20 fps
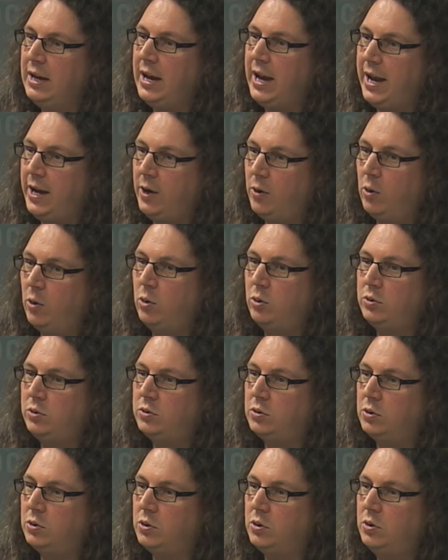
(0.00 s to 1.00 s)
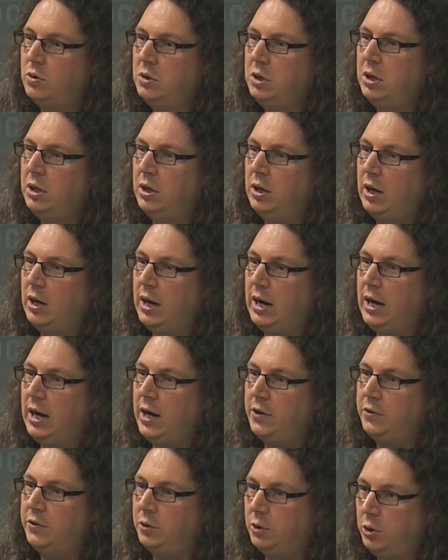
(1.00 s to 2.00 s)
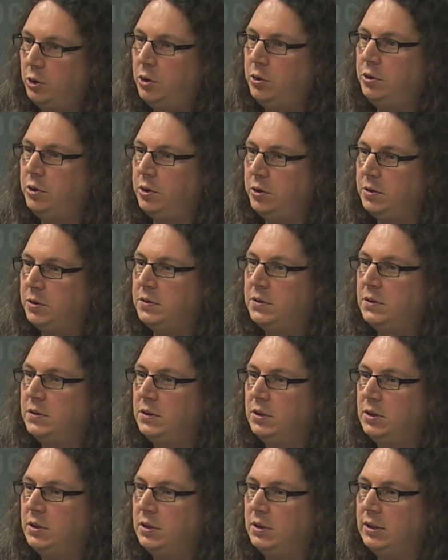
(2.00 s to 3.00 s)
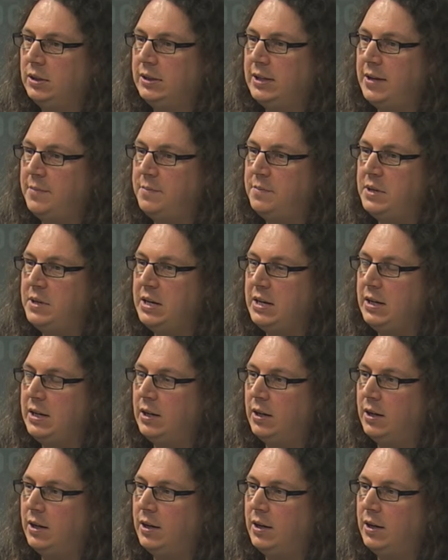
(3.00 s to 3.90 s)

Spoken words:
and also how the learners can be